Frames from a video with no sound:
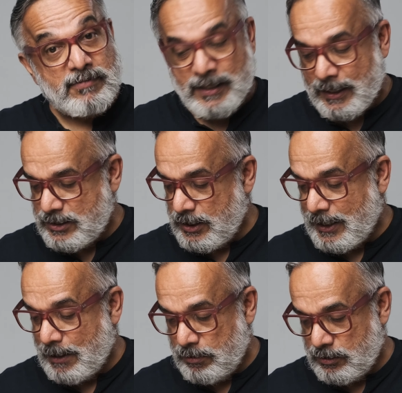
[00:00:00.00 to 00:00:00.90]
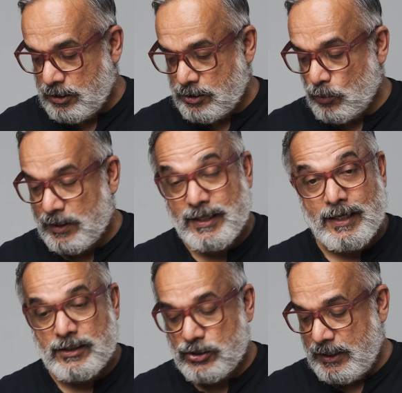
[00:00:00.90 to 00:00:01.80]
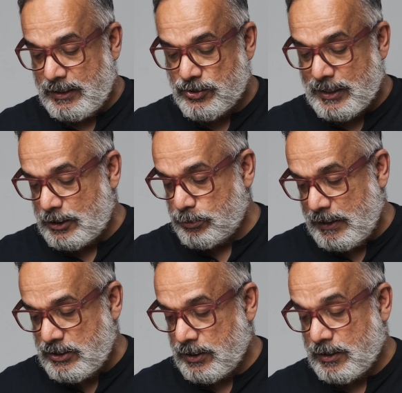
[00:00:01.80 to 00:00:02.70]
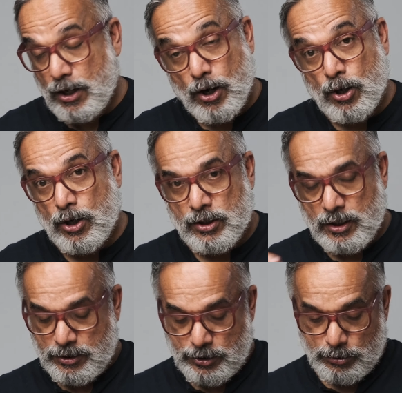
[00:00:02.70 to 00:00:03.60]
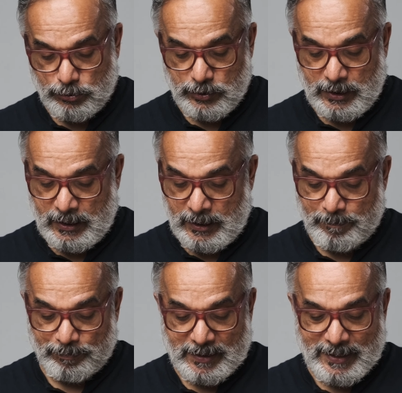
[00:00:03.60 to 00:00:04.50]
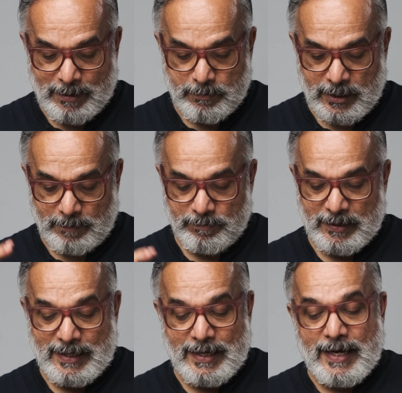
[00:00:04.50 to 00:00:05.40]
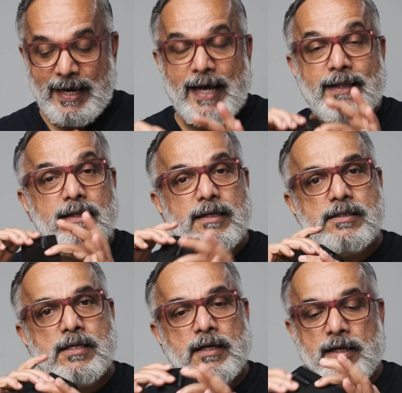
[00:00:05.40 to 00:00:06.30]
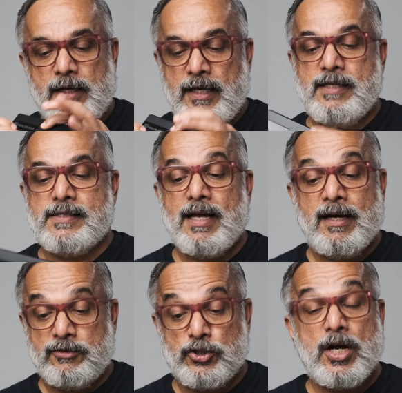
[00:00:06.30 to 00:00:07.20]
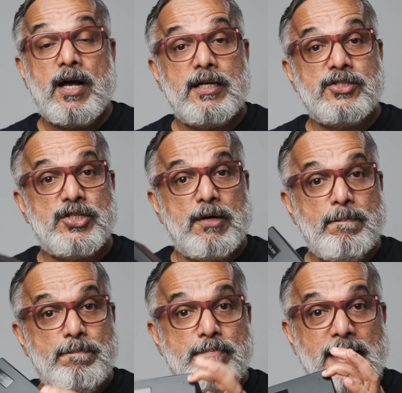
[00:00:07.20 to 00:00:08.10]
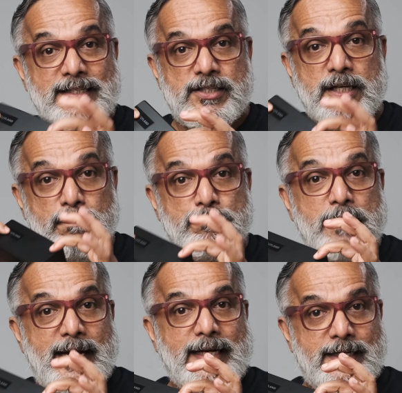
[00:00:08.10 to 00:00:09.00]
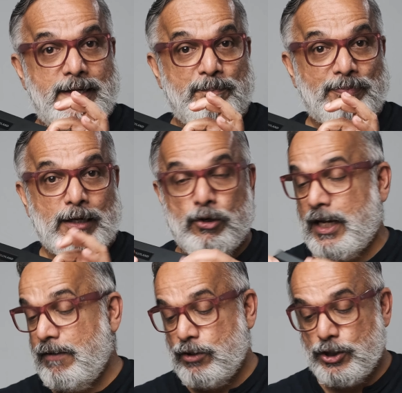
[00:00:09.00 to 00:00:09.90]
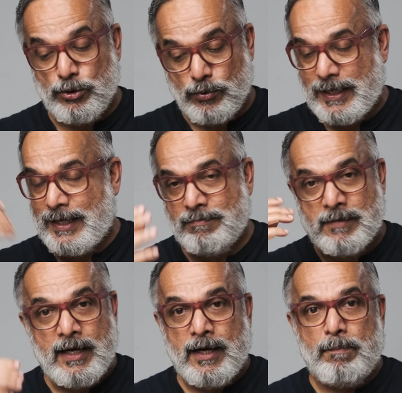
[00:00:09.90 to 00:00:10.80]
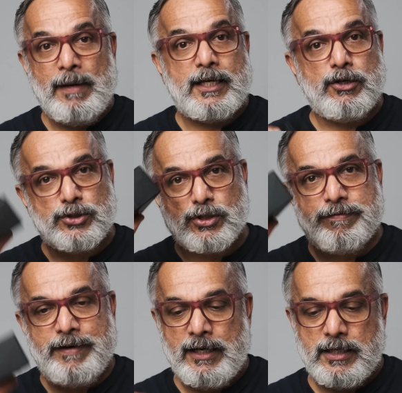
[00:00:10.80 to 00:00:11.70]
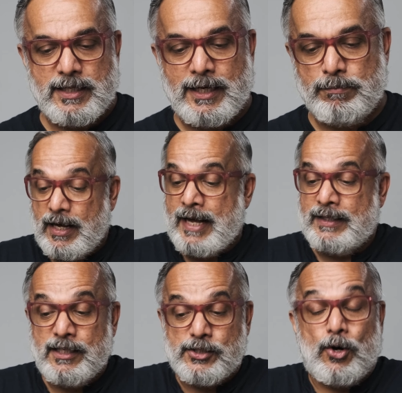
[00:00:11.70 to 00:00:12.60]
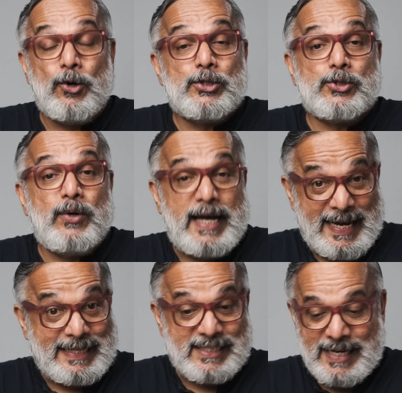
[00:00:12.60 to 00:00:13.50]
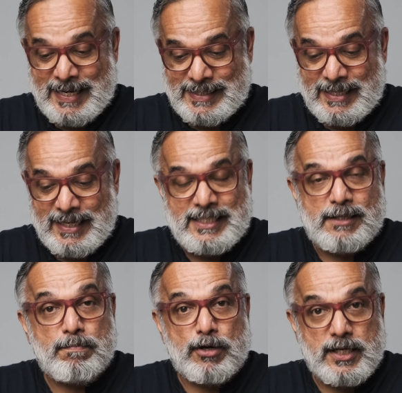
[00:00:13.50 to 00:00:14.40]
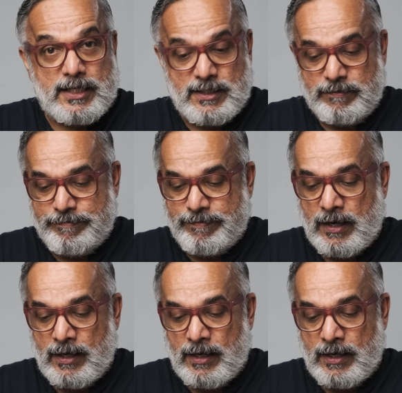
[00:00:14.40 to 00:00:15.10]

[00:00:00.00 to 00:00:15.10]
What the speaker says: connecting cable. This one connects the receiver on to the camera, and this is a charged battery pack, okay, which you can make use of anytime. And this also acts as a nice protective